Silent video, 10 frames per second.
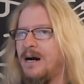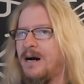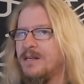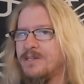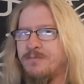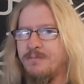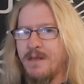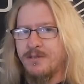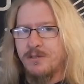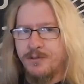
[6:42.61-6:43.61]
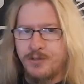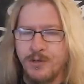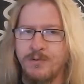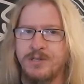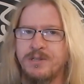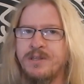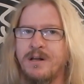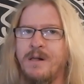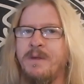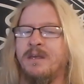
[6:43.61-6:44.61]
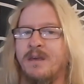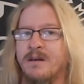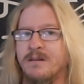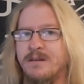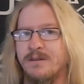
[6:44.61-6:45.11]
uh, is, is due to the hamingja